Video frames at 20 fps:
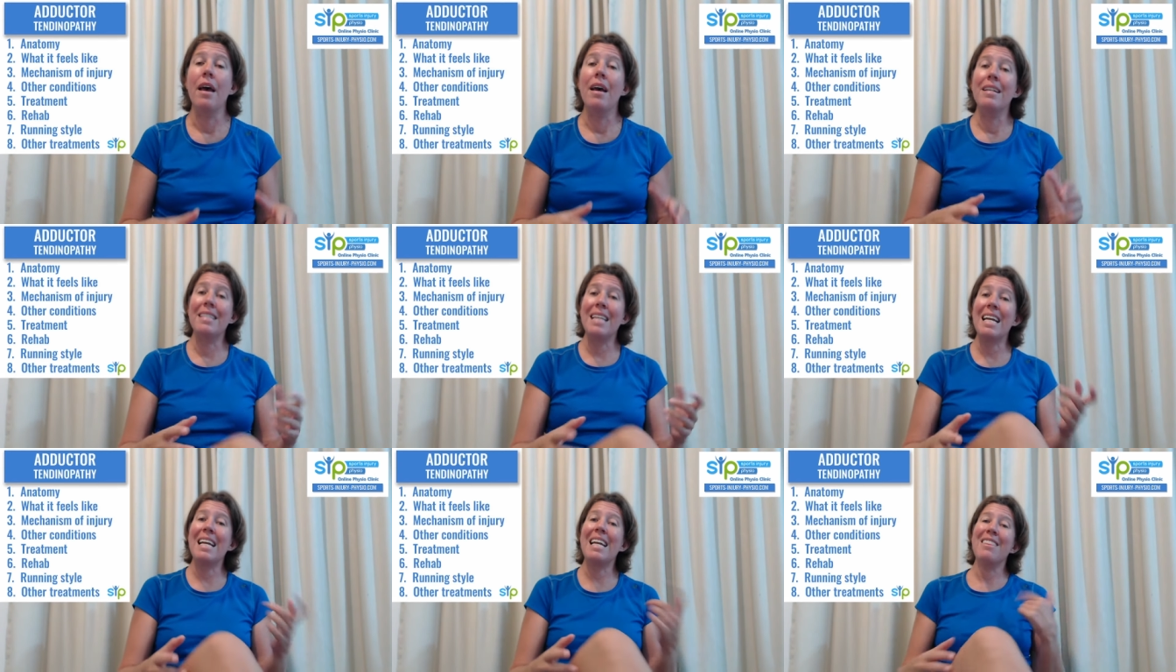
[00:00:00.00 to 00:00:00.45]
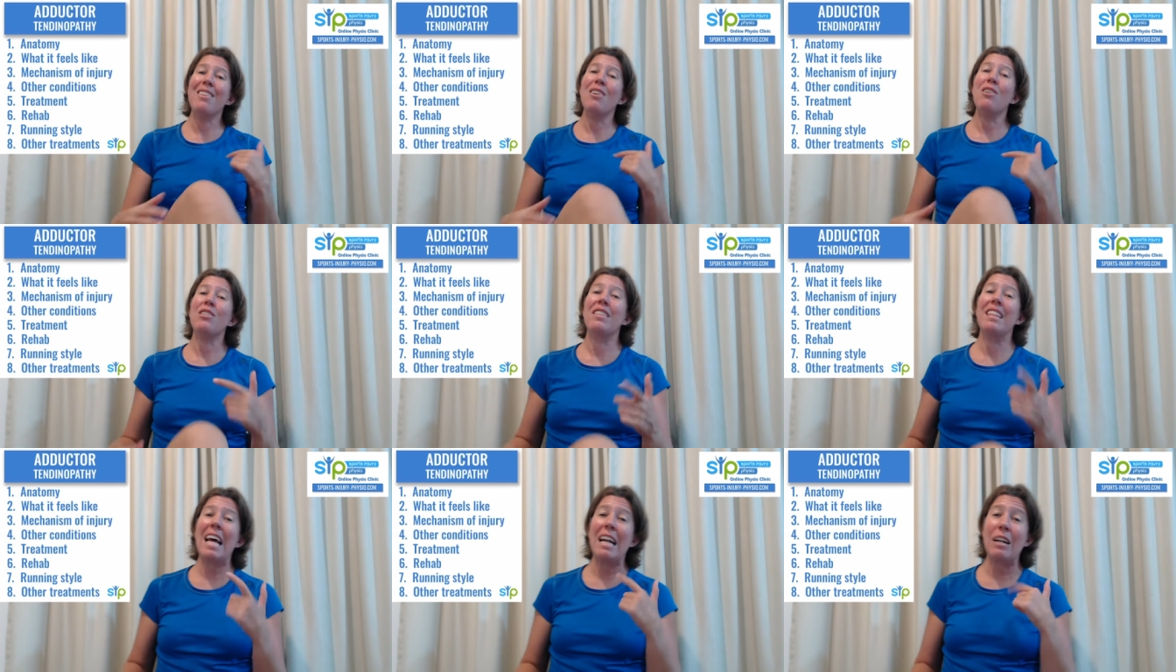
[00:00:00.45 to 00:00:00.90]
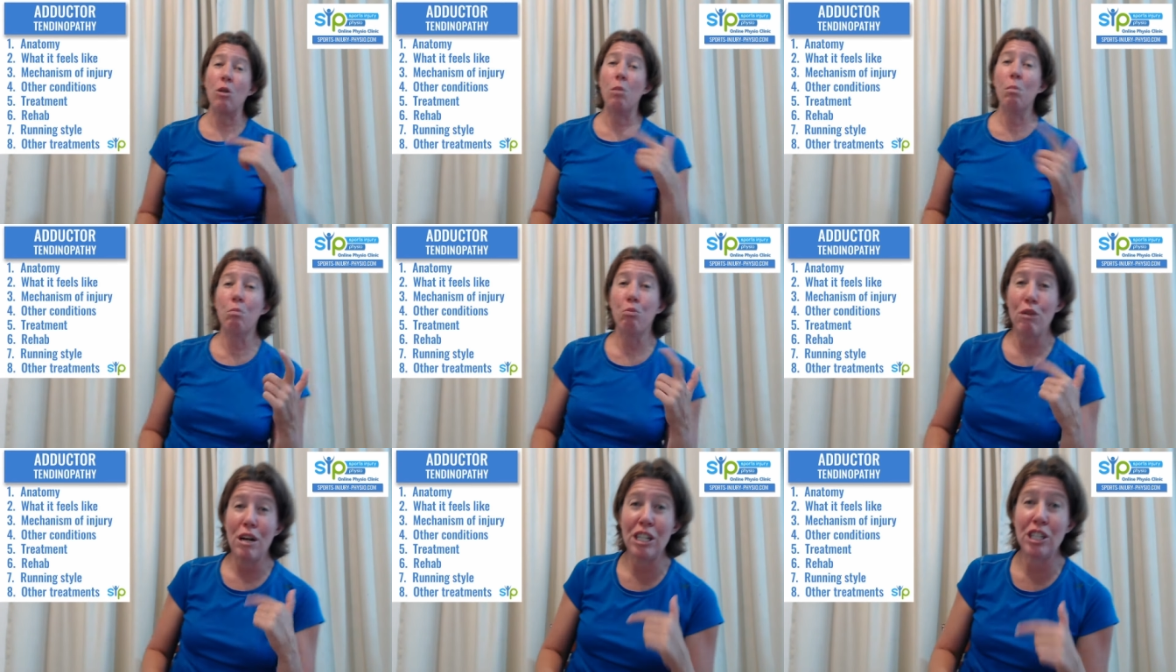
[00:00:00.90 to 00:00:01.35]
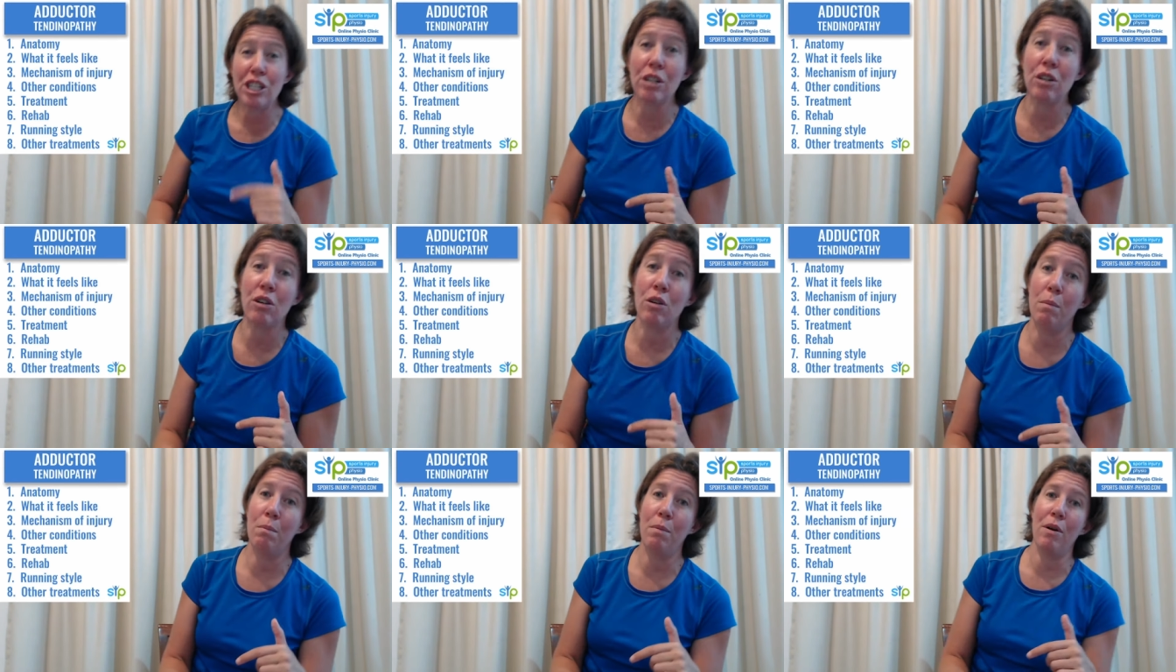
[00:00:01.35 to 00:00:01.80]
taking that compression
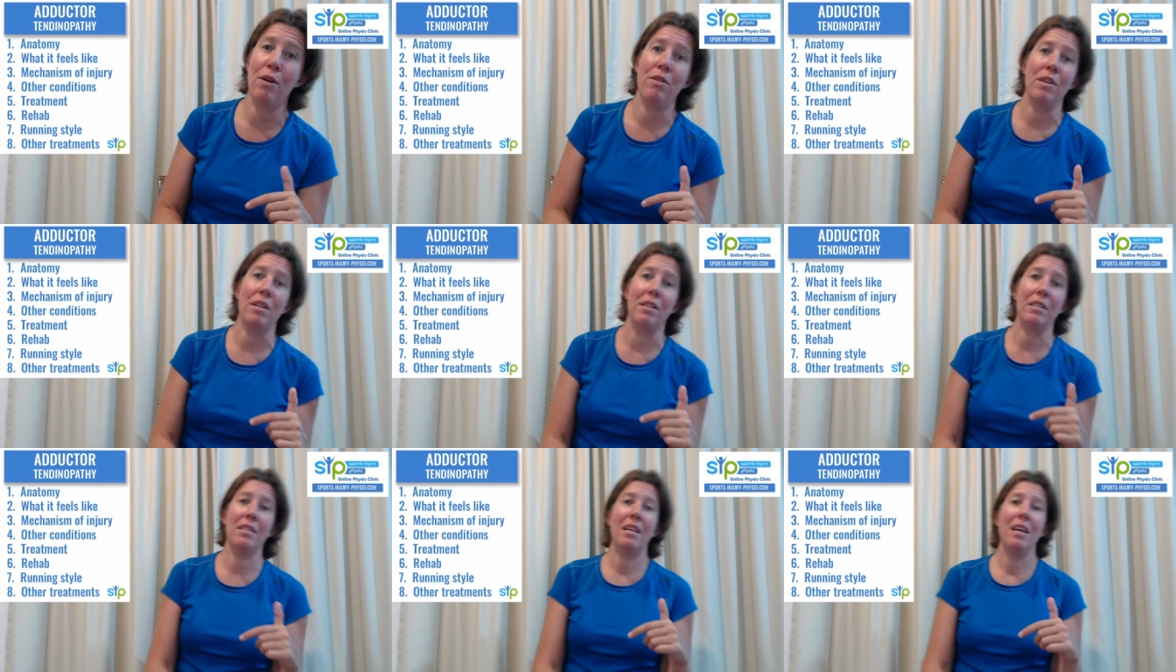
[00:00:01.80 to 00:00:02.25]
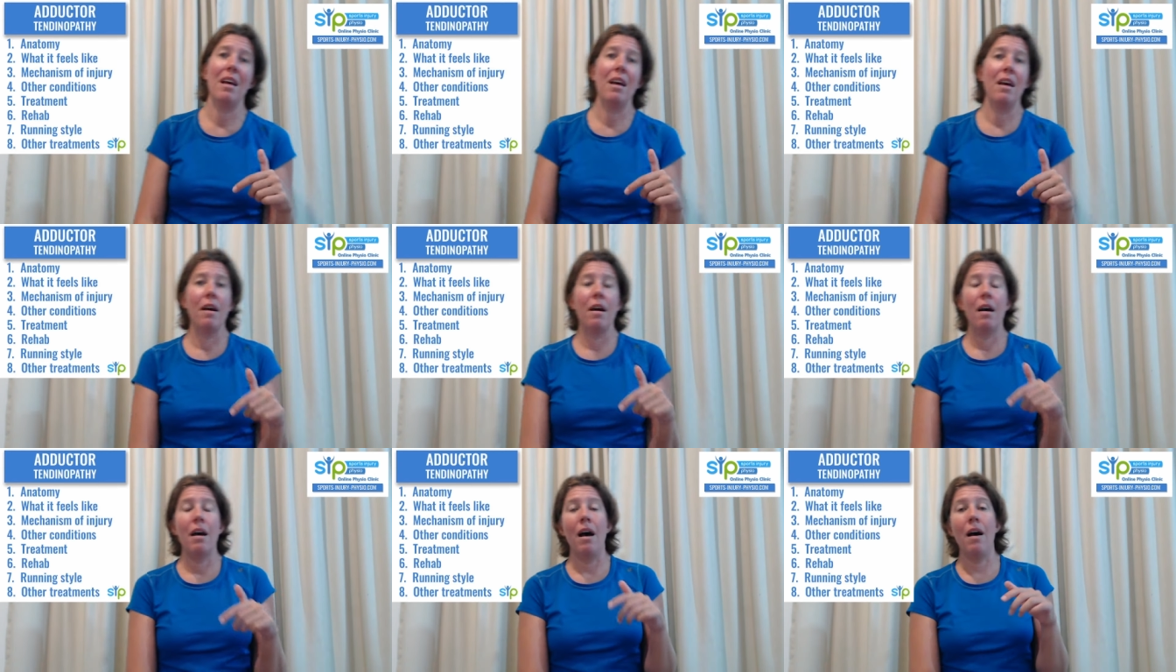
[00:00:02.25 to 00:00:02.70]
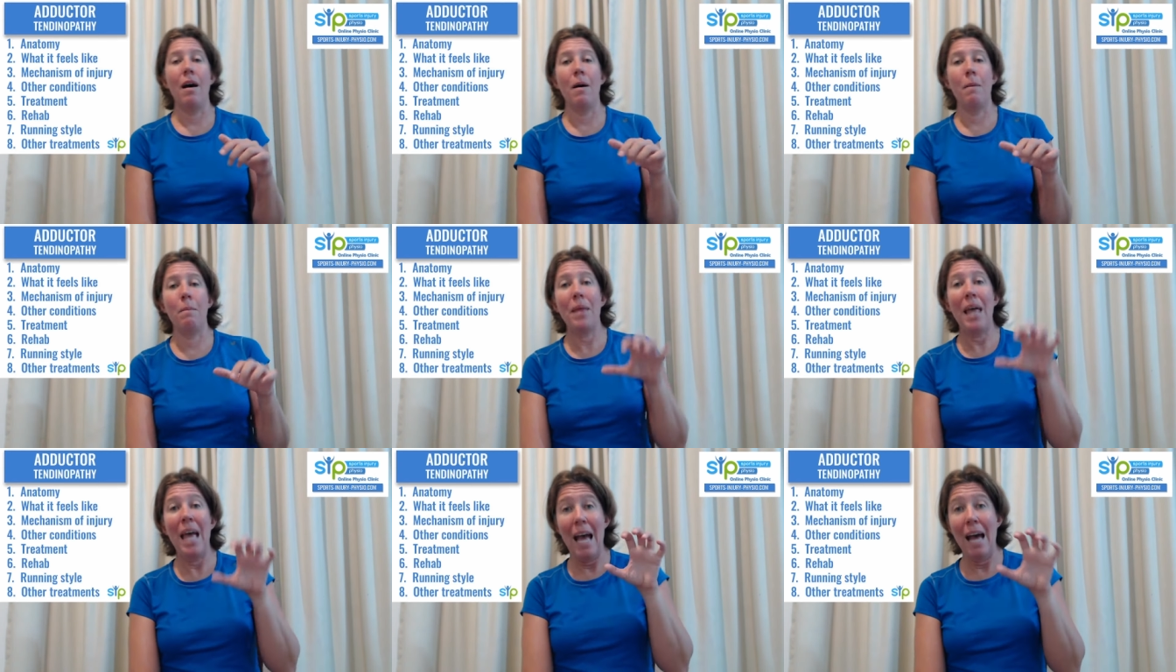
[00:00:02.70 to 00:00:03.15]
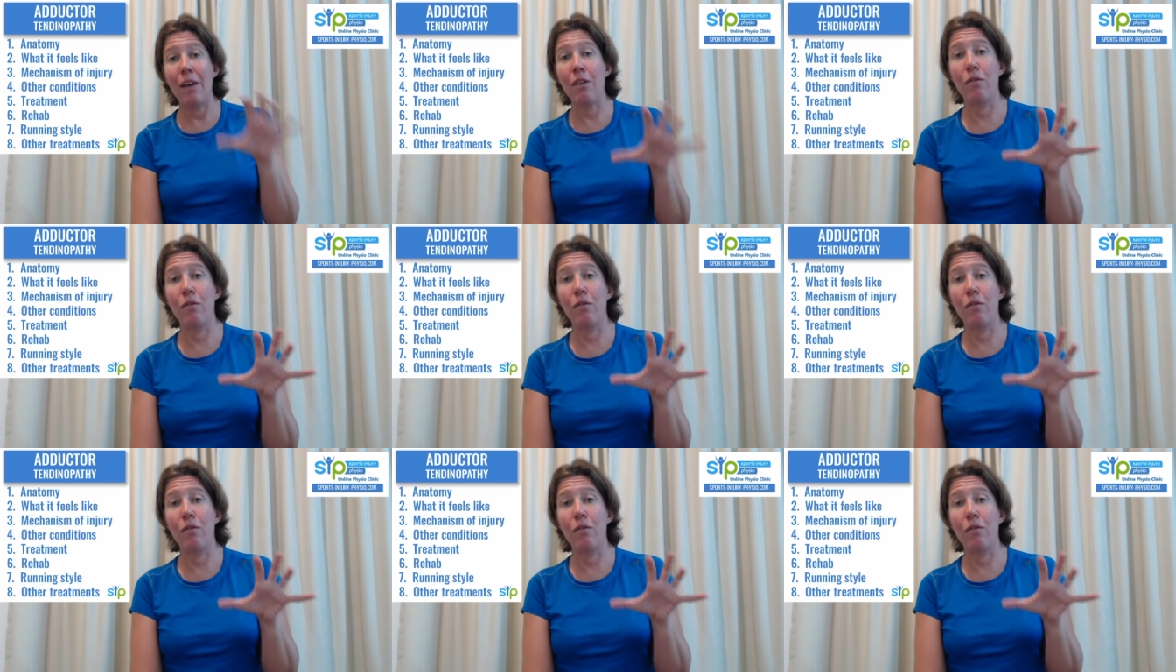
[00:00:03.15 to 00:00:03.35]
component out of